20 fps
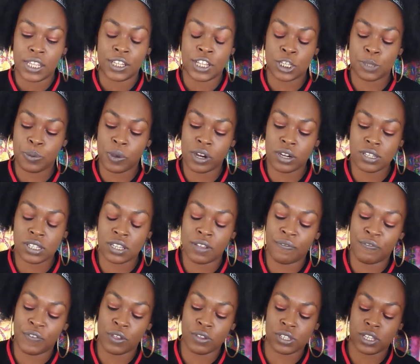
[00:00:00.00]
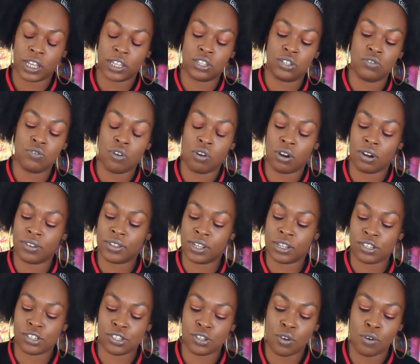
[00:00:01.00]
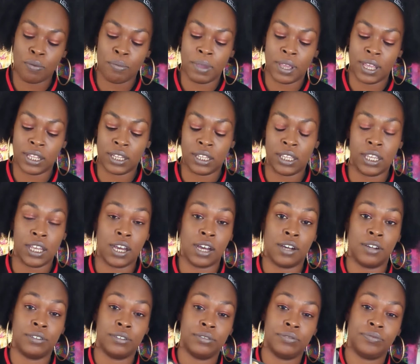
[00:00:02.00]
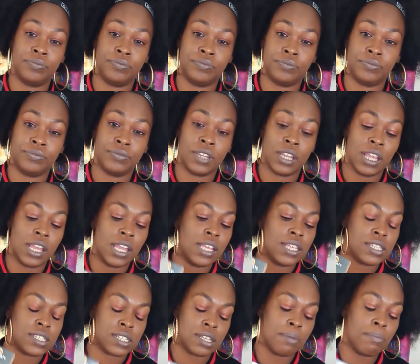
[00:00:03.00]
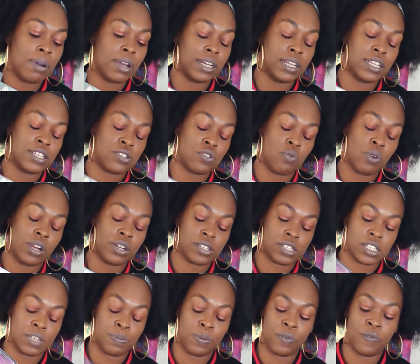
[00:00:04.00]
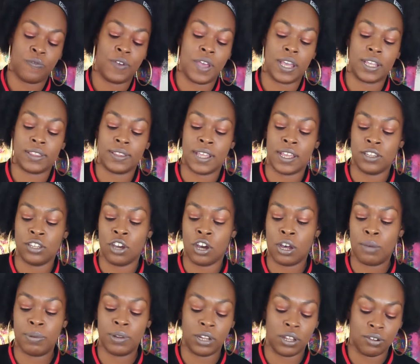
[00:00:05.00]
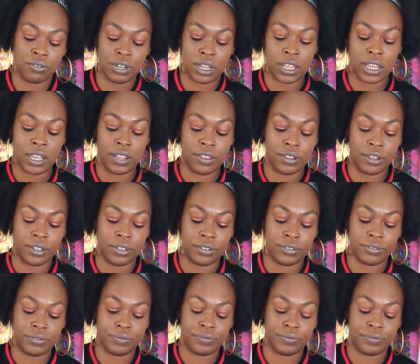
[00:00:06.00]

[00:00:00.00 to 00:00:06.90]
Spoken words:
This person feels like you are their soulmate, Leo. Somebody is aware of the simple fact that y'all belong together.